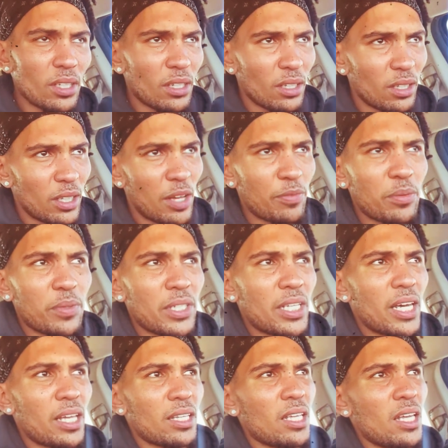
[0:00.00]
Love them to
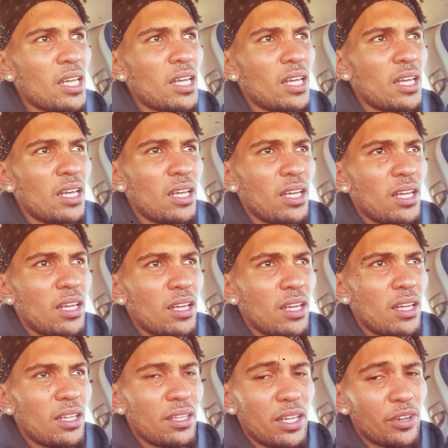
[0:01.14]
death.
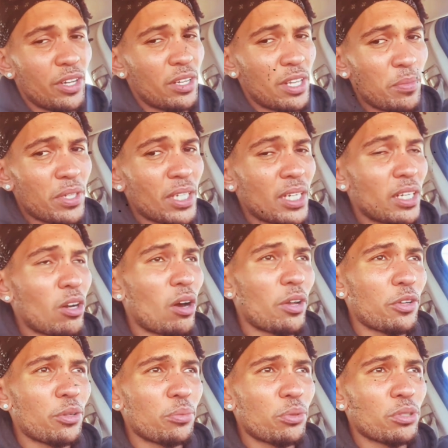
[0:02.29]
They've been getting caught on
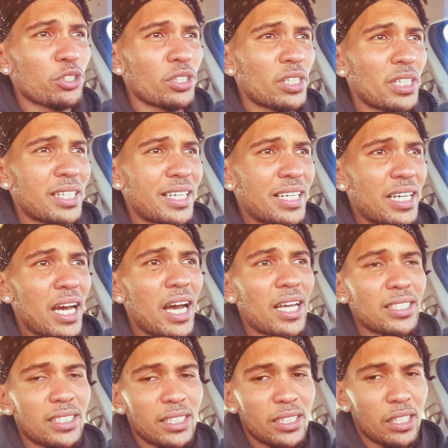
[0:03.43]
their bullshit
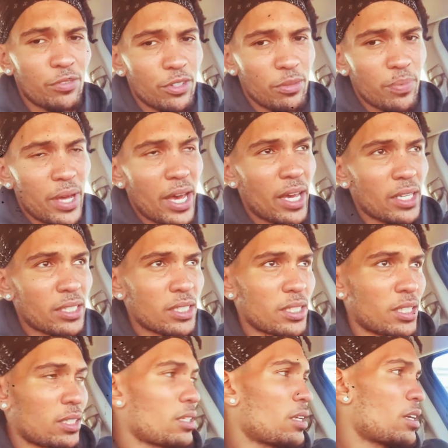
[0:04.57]
constantly for the
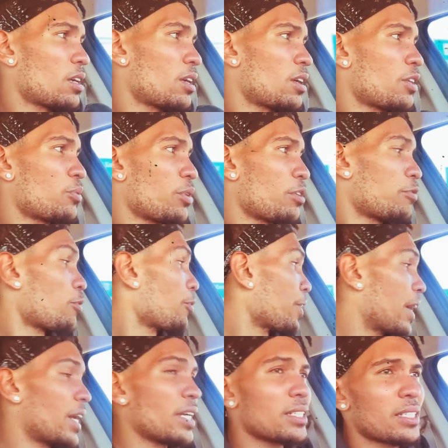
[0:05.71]
past 3 or 4
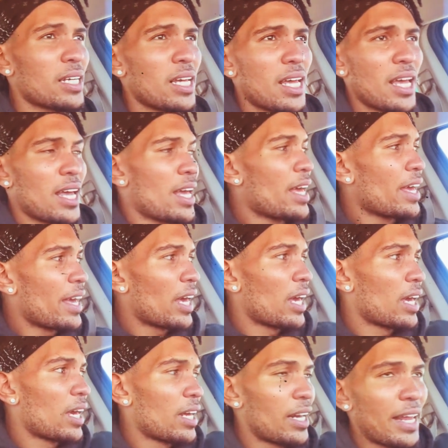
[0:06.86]
days.
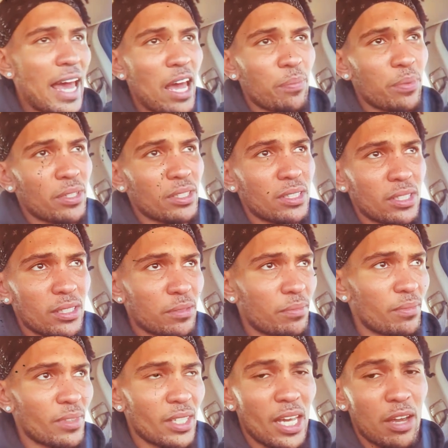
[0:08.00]
And it happens
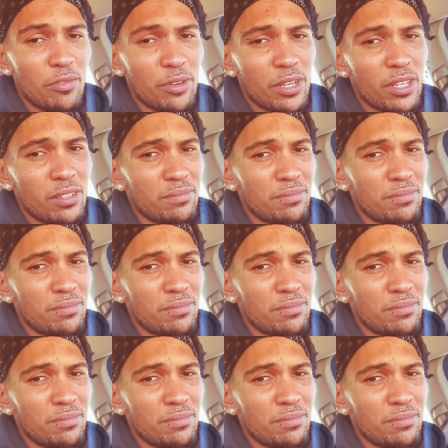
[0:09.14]
every